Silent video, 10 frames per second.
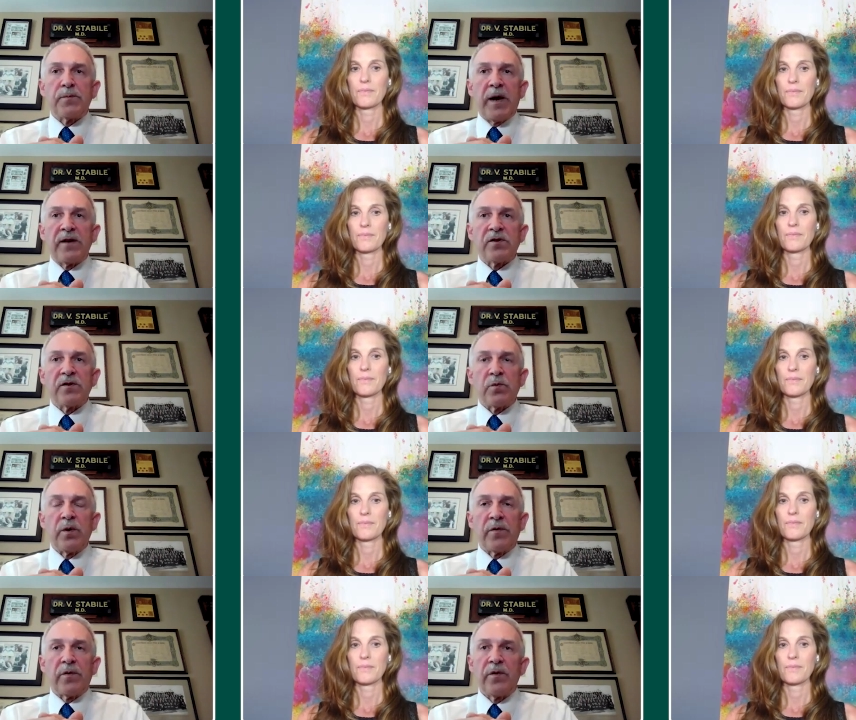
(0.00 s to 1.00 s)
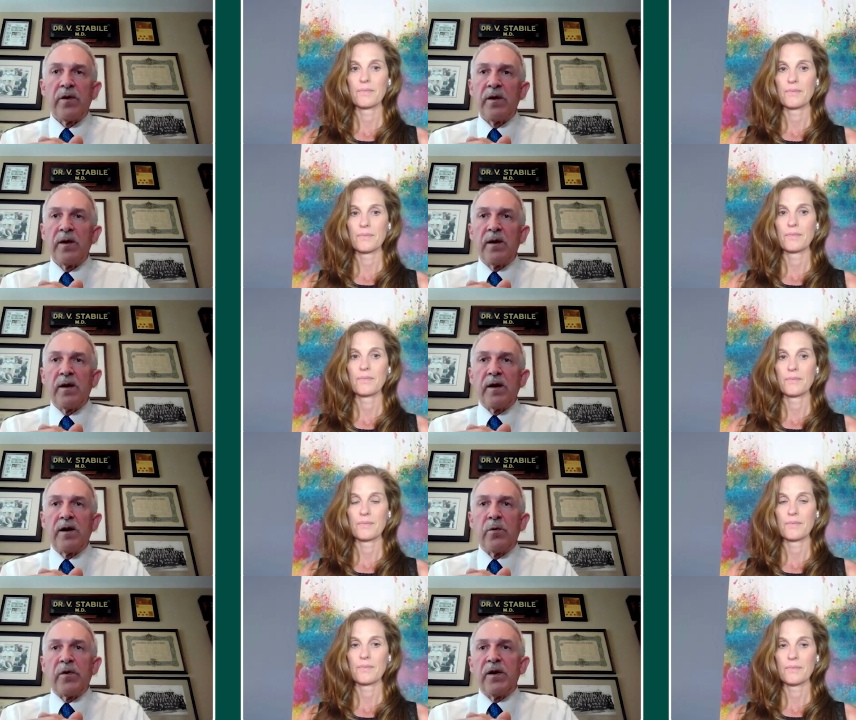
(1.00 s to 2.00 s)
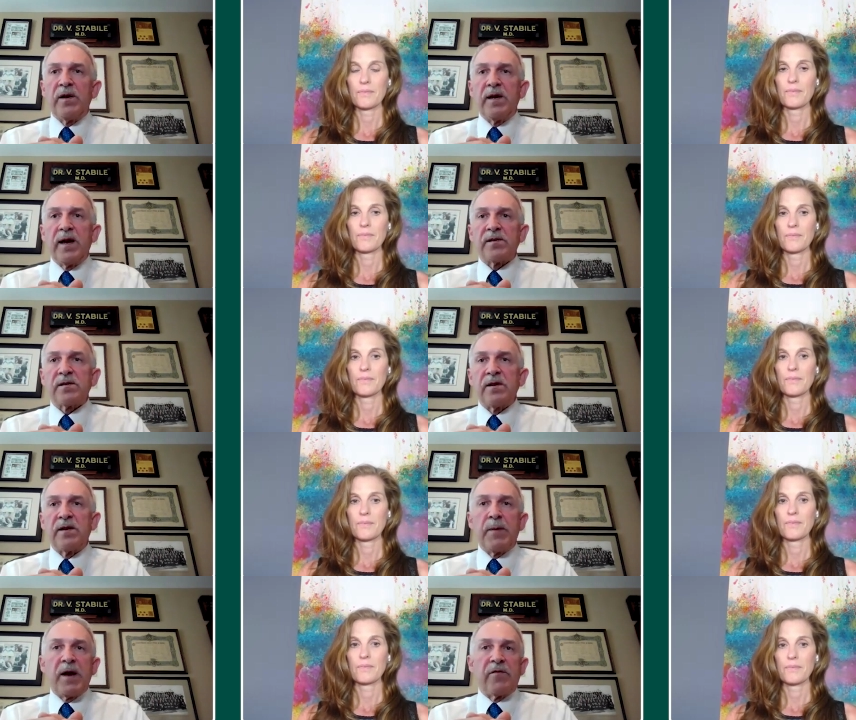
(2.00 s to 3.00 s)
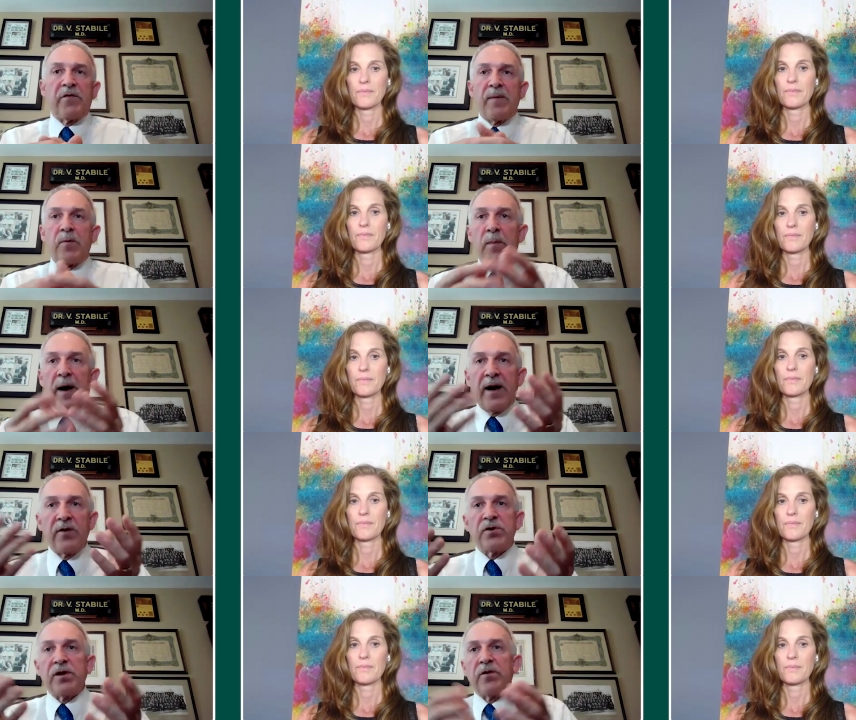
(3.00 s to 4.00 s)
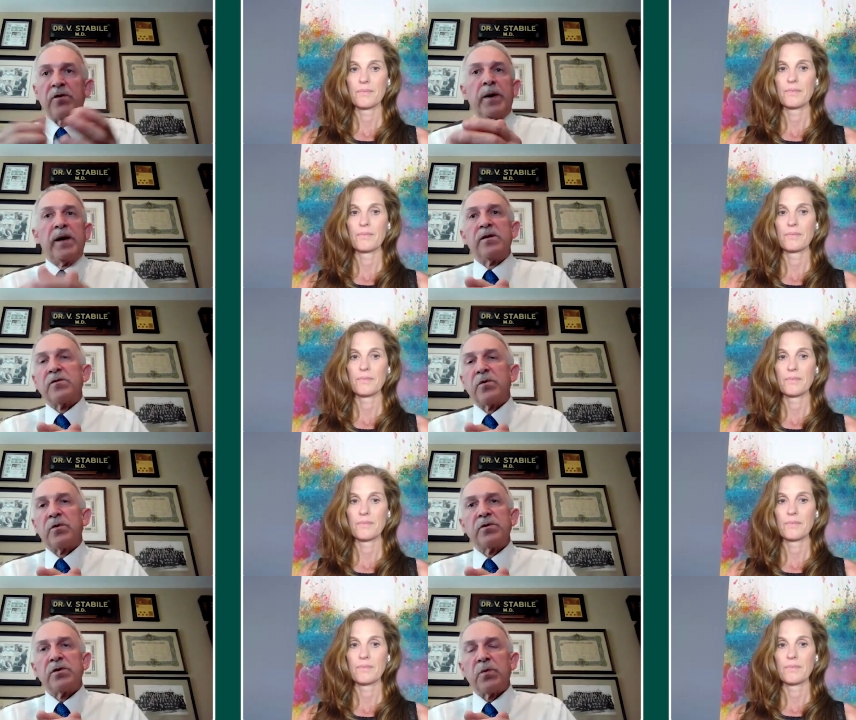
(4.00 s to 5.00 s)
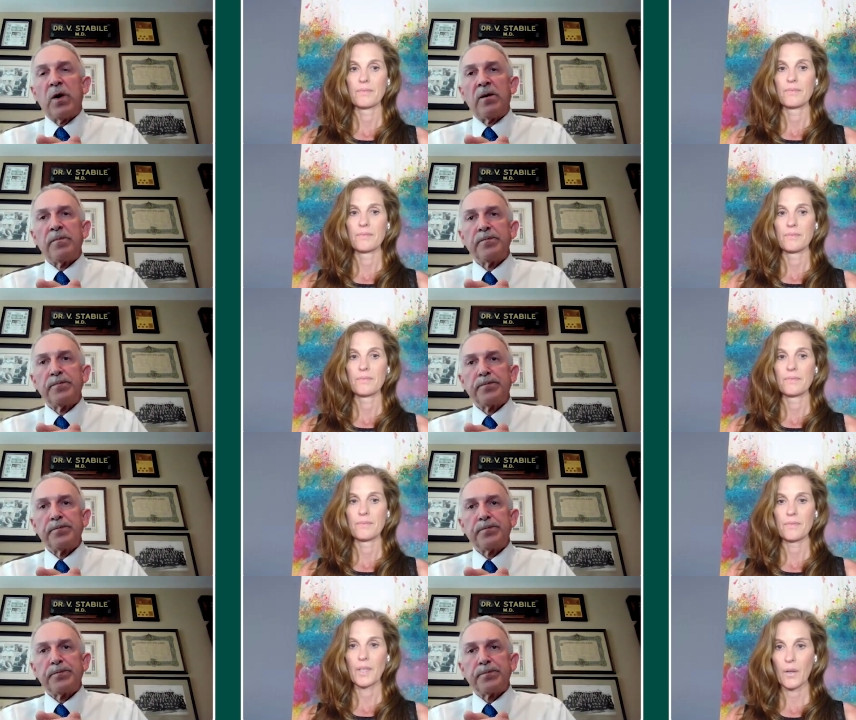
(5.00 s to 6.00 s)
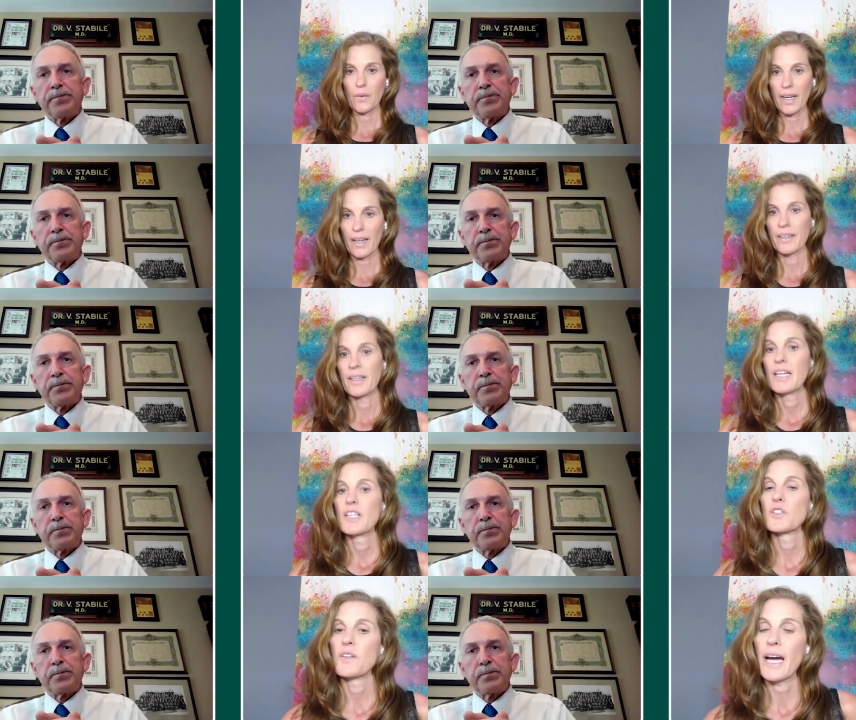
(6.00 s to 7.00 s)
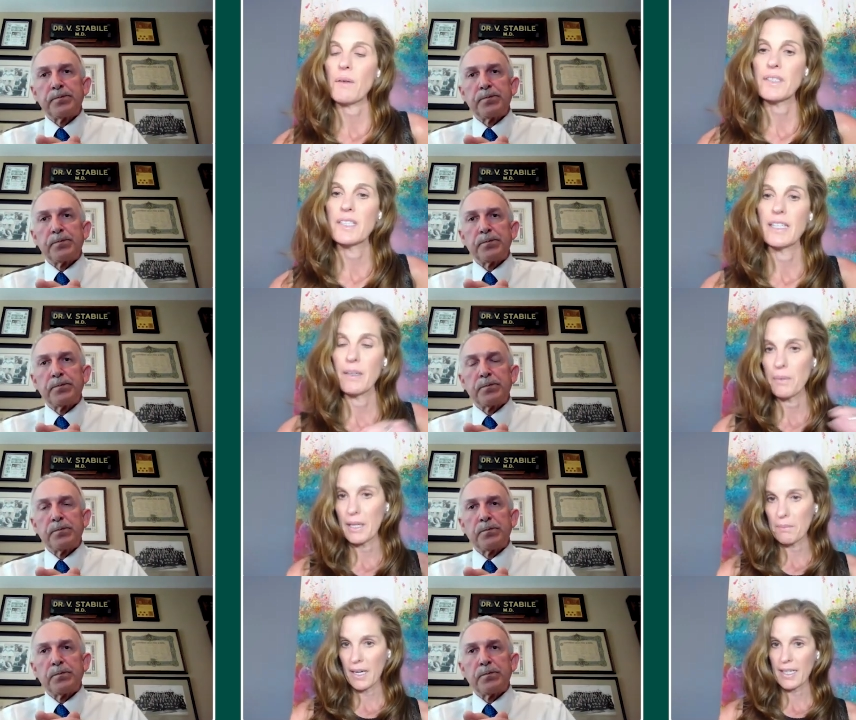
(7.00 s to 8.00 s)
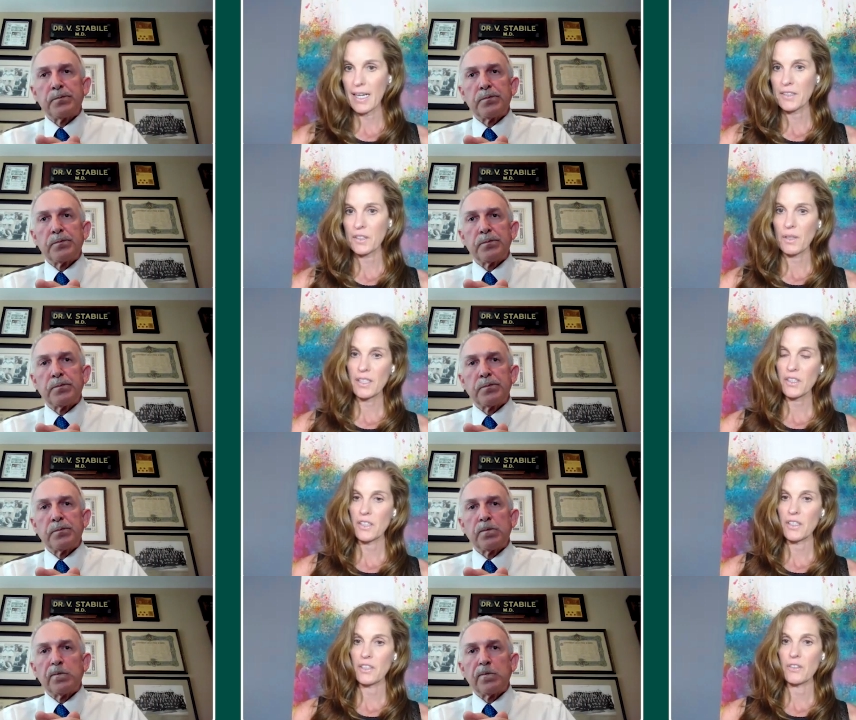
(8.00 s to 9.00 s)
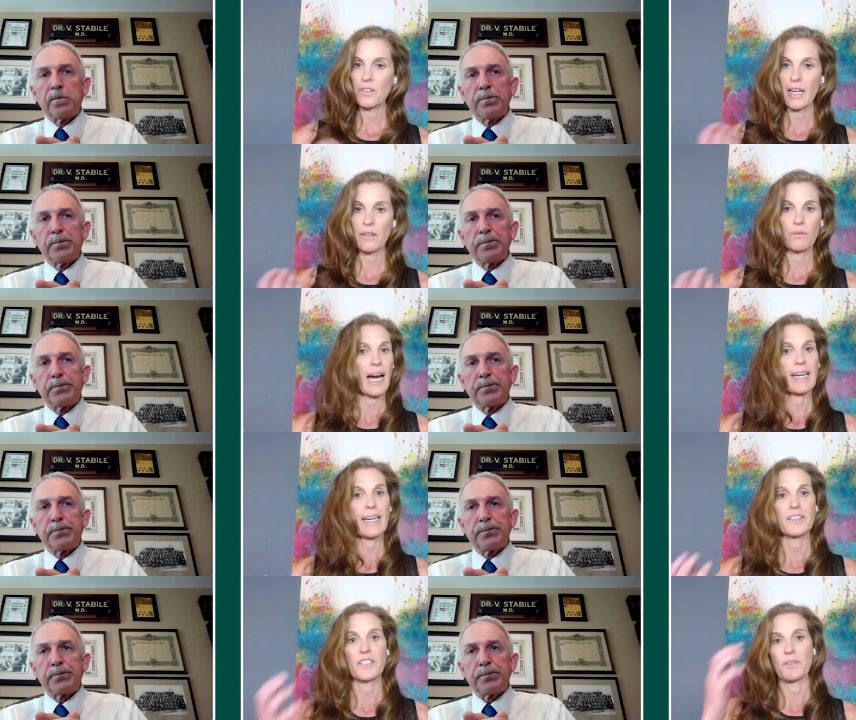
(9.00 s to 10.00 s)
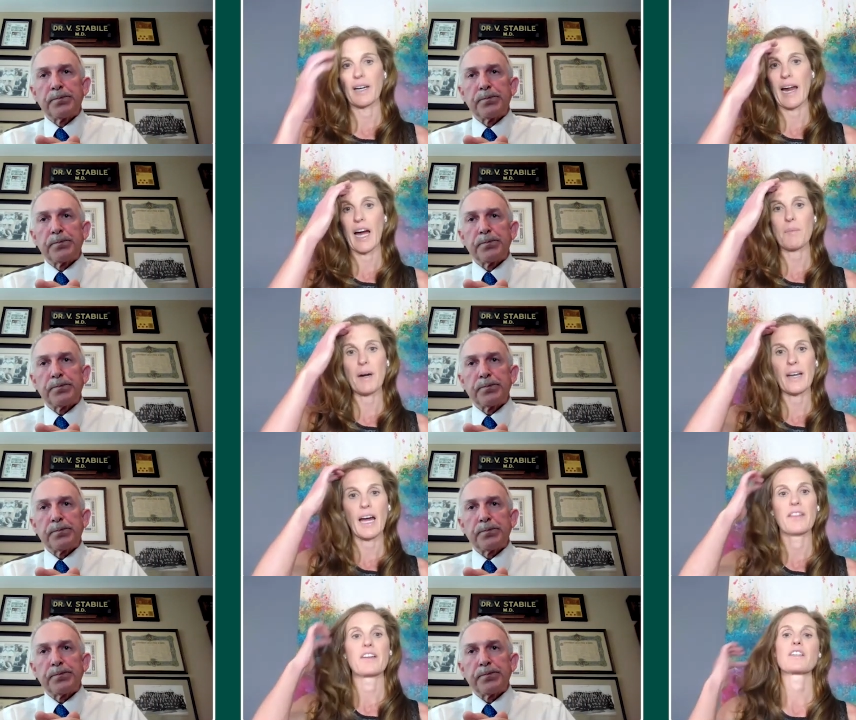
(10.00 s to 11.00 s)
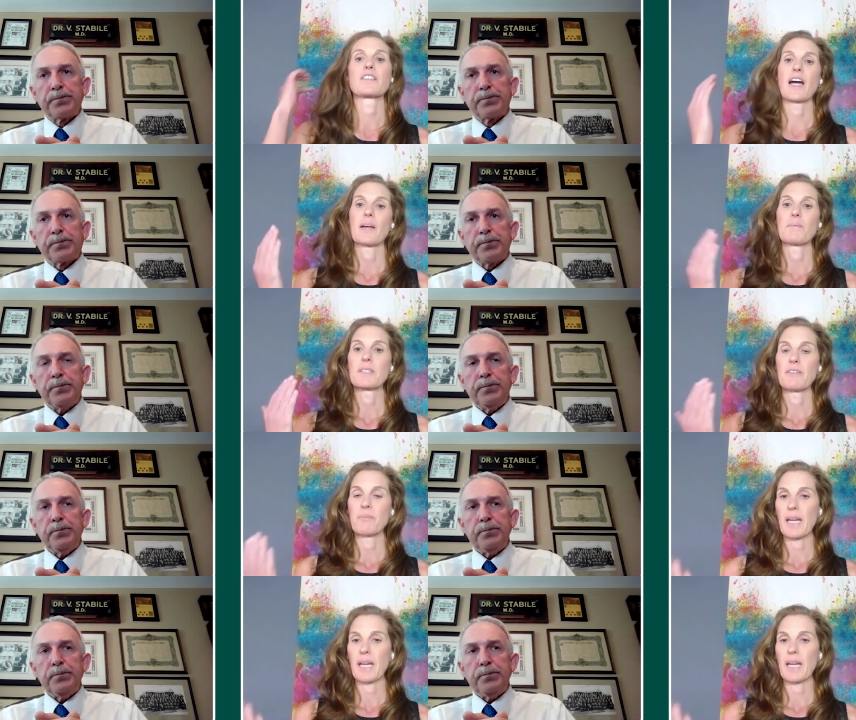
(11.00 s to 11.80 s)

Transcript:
Speaker 1: patients with you know, with EDS, and they may have fibromyalgia and other pain disorders as well.
Speaker 2: Okay. So that was going to be my next question. You led right into it. How about other types of